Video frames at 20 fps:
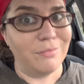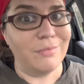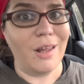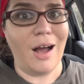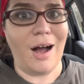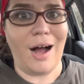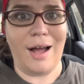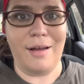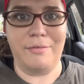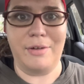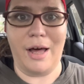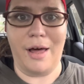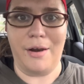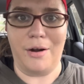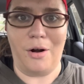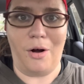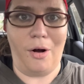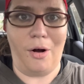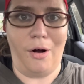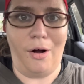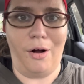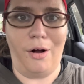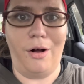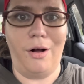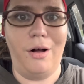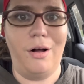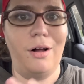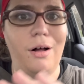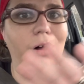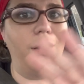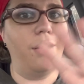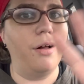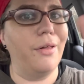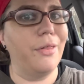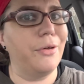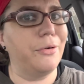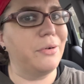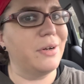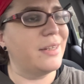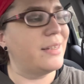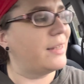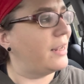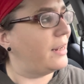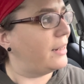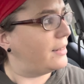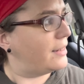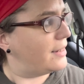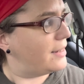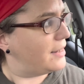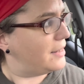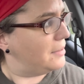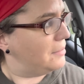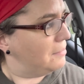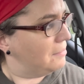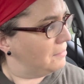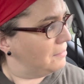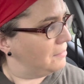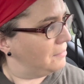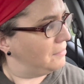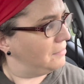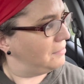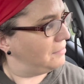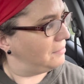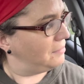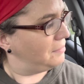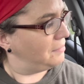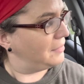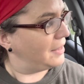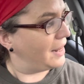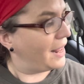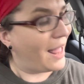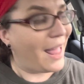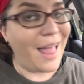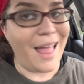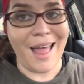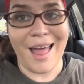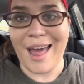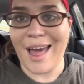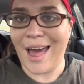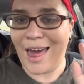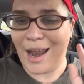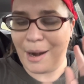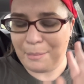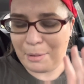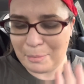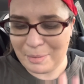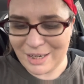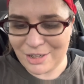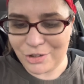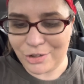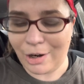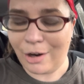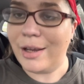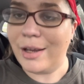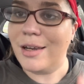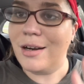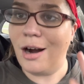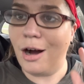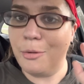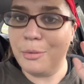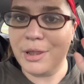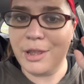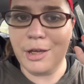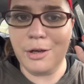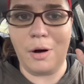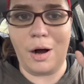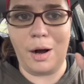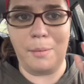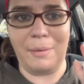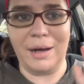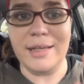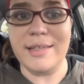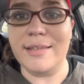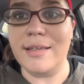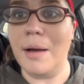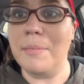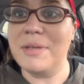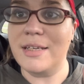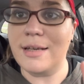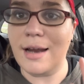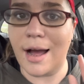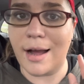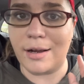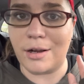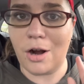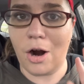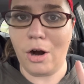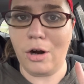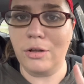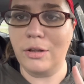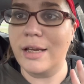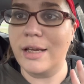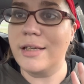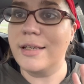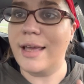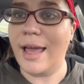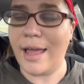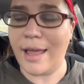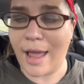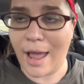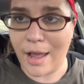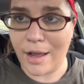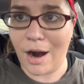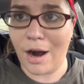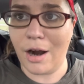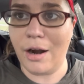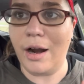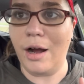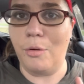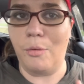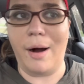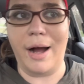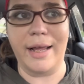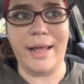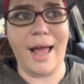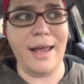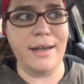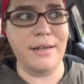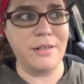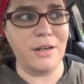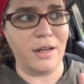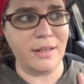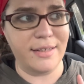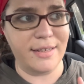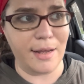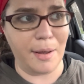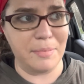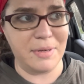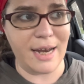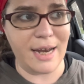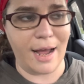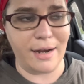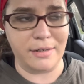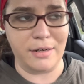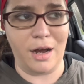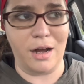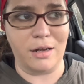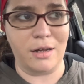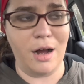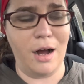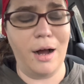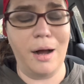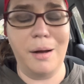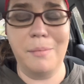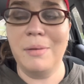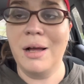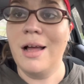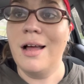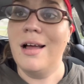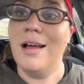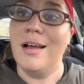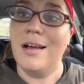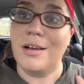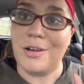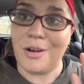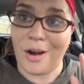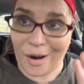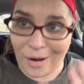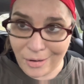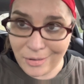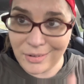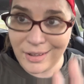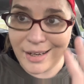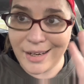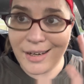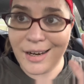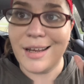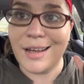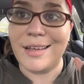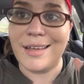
I've got all the receipts. And I'm going to be sharing it all with you on my Substack, Karlyn, karlyn.substack.com. Karlyn,